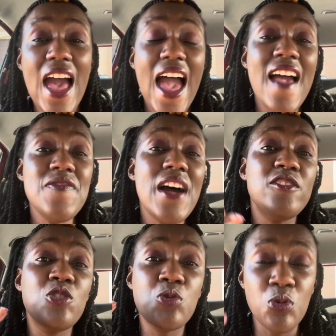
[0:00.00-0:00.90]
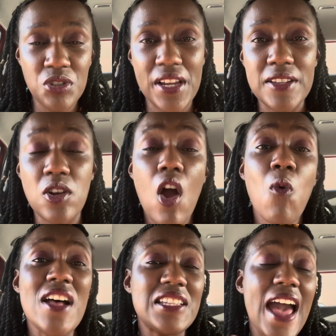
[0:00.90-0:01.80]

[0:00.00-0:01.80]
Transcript: and that student was